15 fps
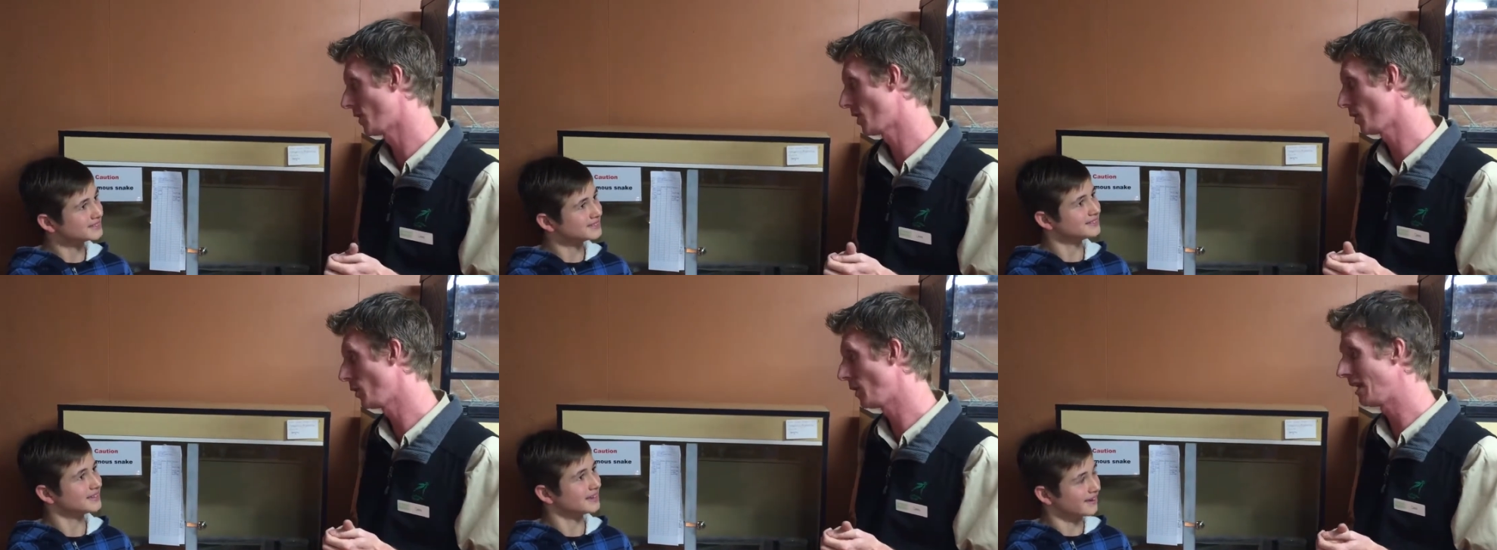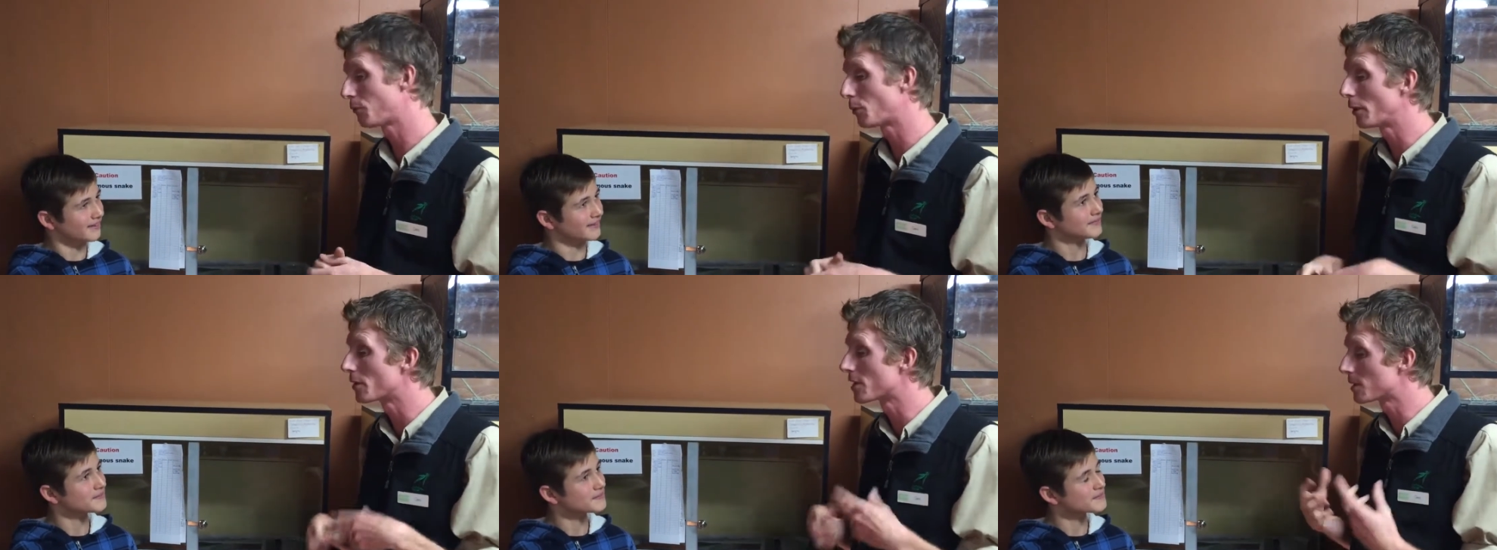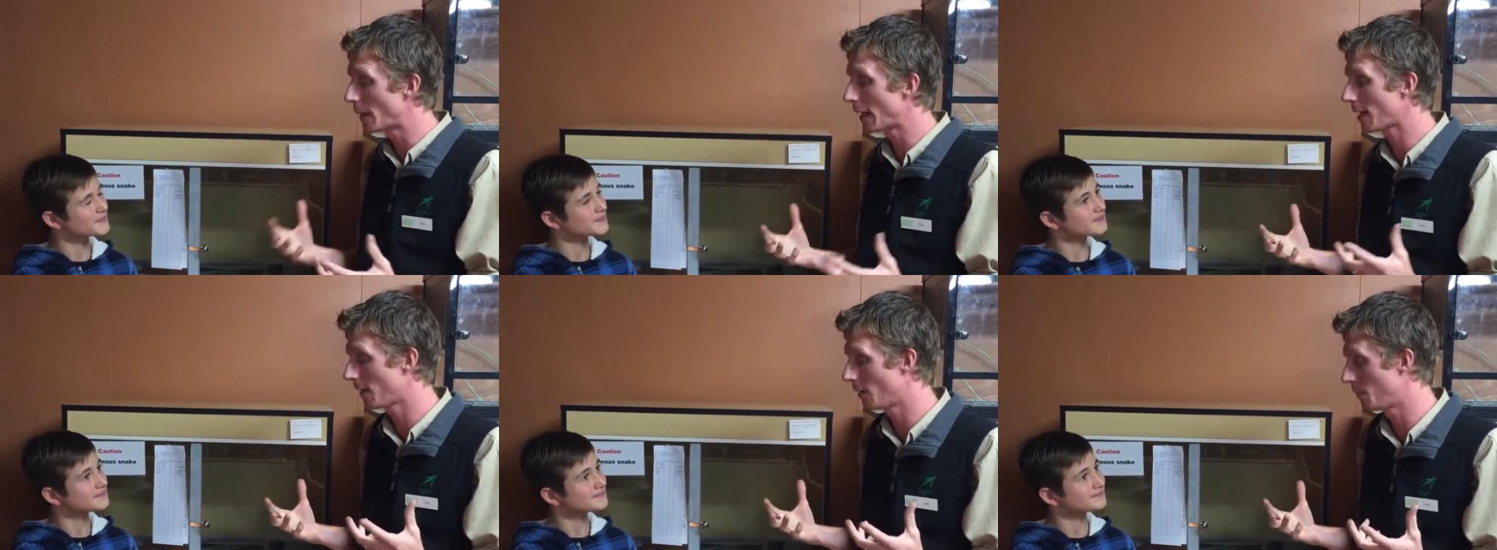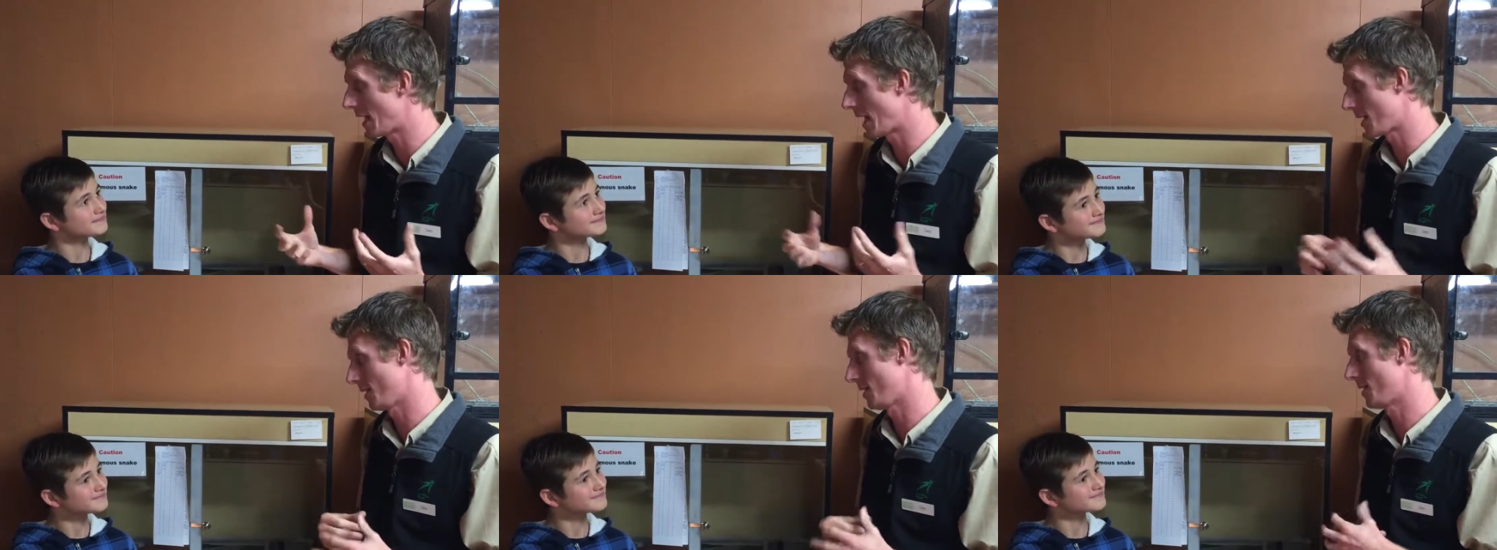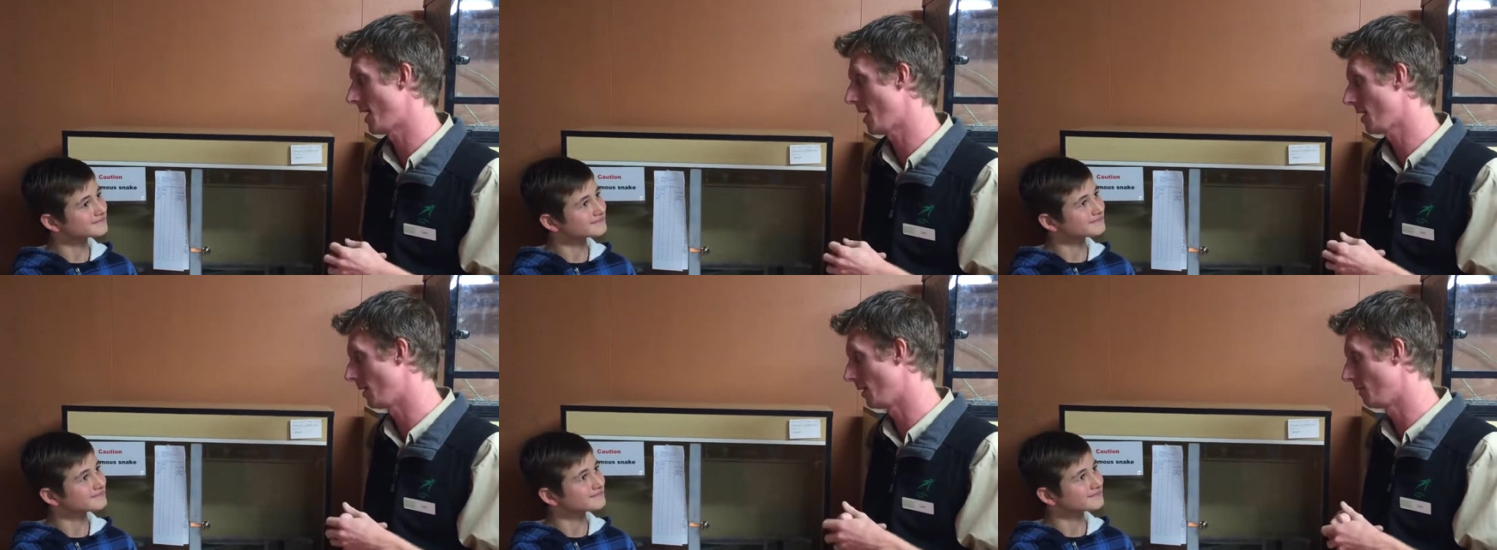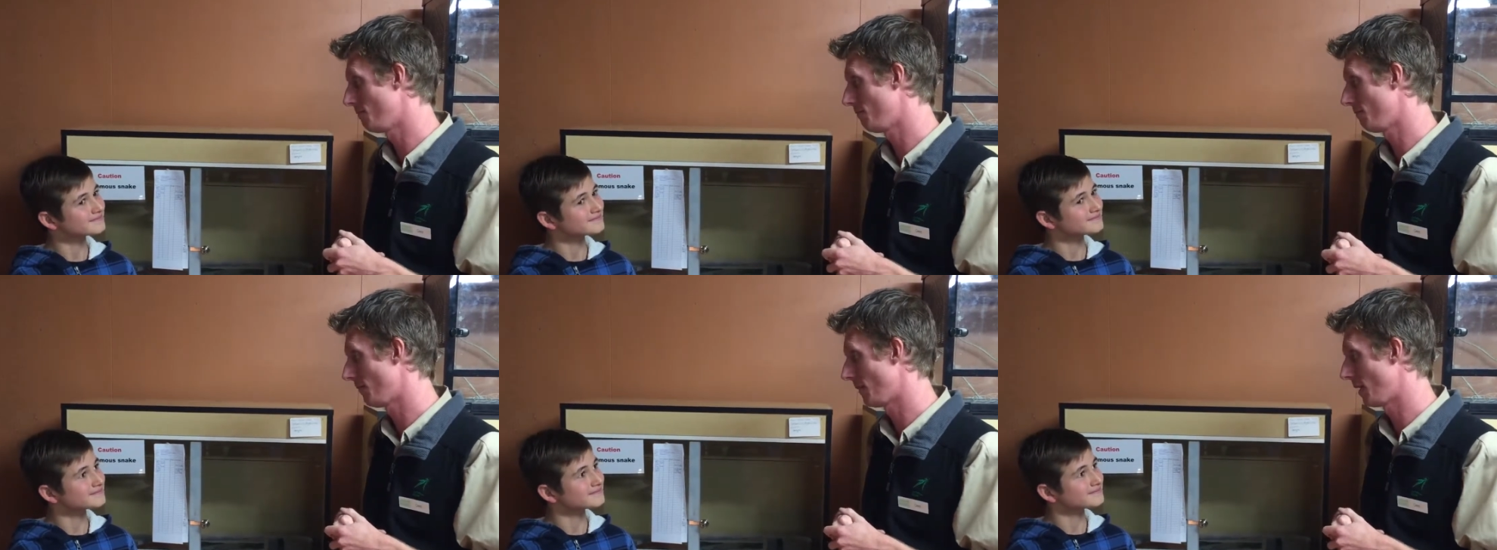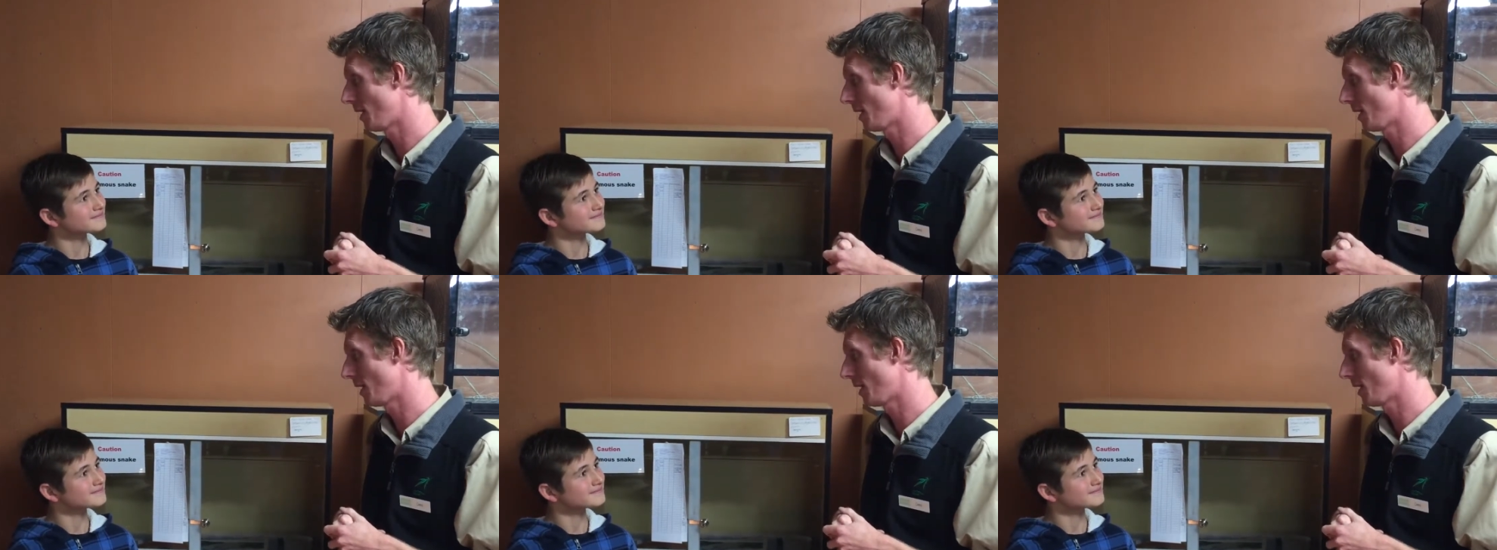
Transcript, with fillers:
Speaker 1: So yeah. if we respect them and understand them,